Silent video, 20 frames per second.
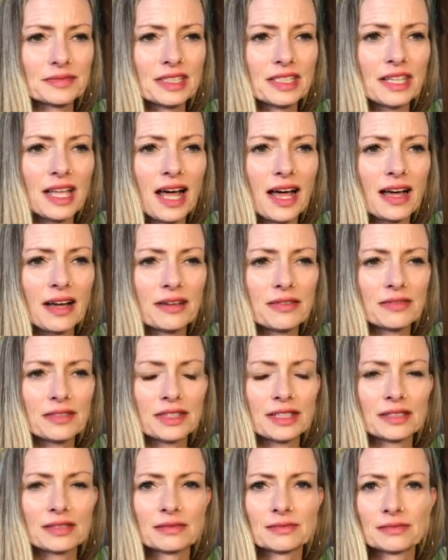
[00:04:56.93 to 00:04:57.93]
love
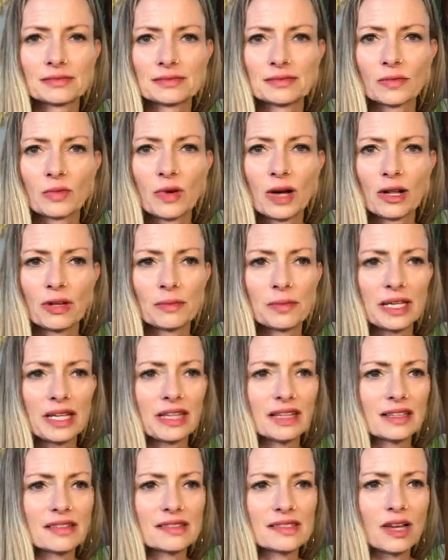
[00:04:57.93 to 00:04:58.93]
and
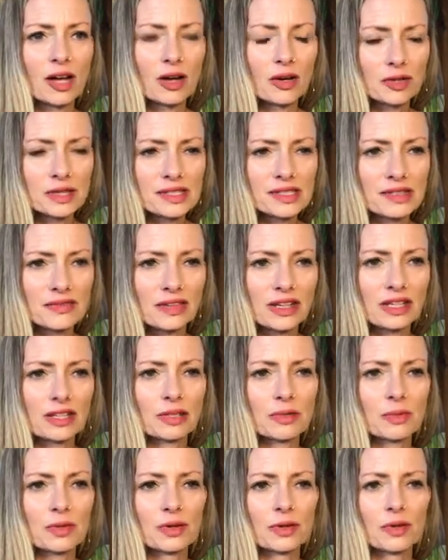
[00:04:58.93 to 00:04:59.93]
well-being that's always
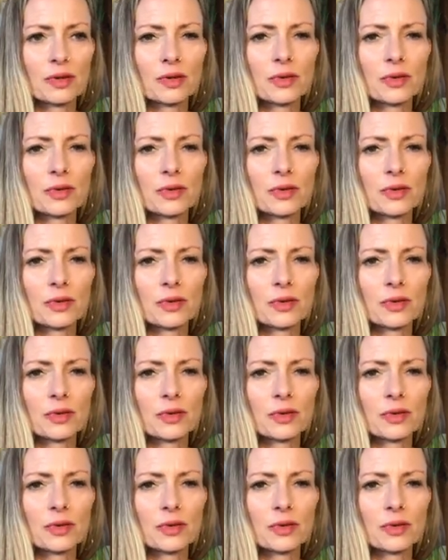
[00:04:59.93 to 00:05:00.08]
available